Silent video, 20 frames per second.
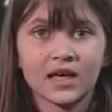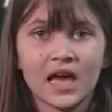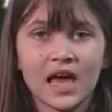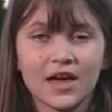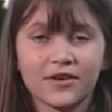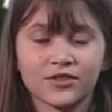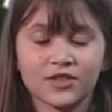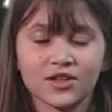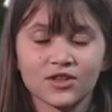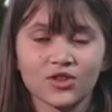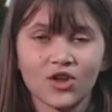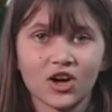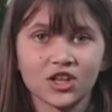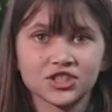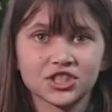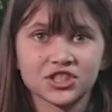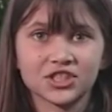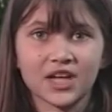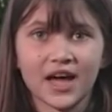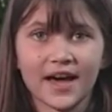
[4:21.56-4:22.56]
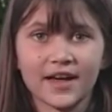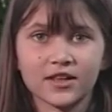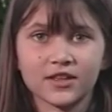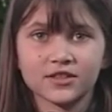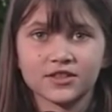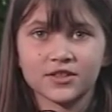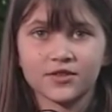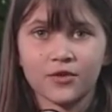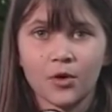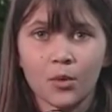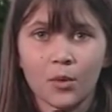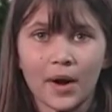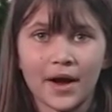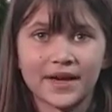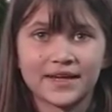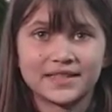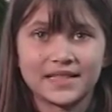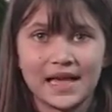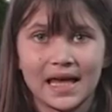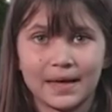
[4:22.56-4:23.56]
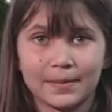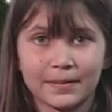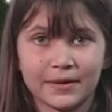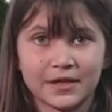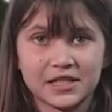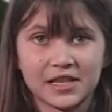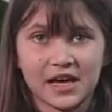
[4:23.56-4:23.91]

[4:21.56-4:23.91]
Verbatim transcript: If the largest island of Hawaii's 8 main